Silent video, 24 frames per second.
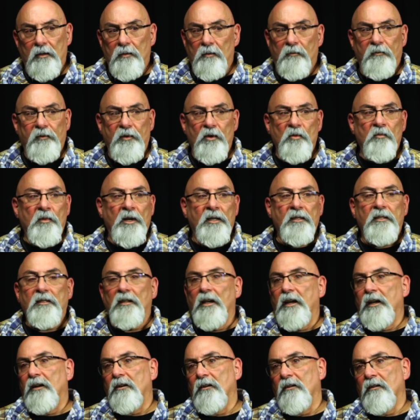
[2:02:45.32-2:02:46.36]
few months
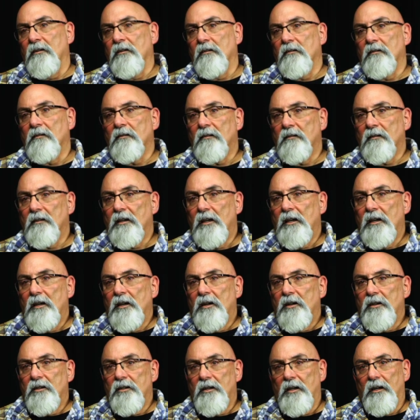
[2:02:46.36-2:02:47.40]
later,
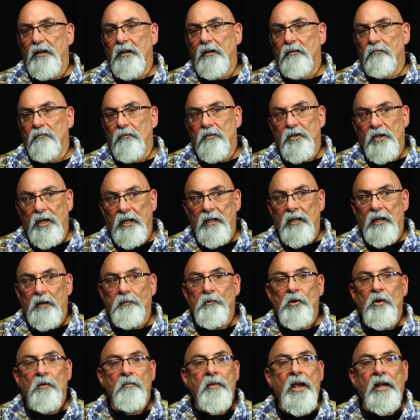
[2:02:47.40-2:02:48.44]
she ended up
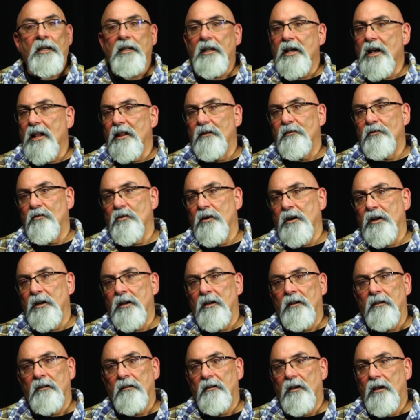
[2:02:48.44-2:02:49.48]
going back to California,
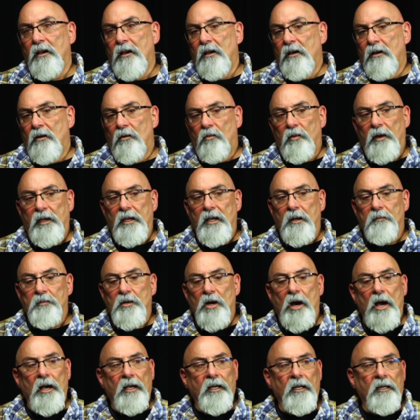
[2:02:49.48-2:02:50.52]
and we kept
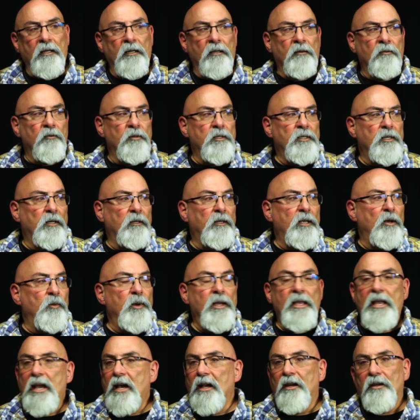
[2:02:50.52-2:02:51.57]
talking, and we said, we
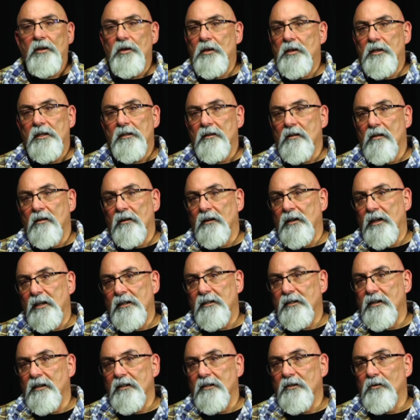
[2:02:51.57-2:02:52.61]
can't do this long
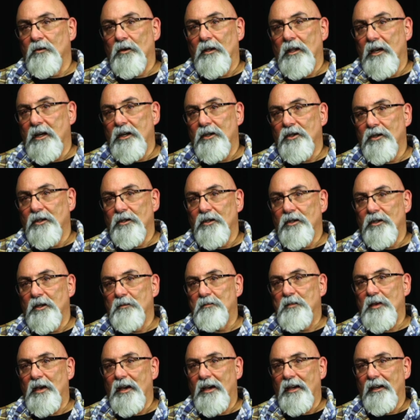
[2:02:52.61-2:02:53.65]
distance
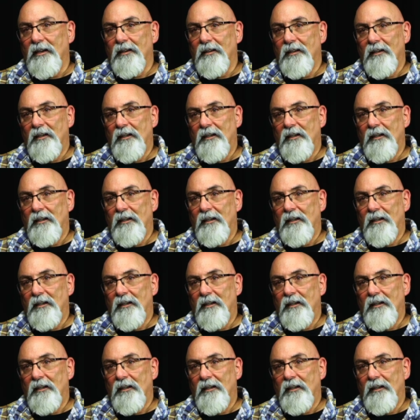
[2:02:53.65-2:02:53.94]
relationship thing.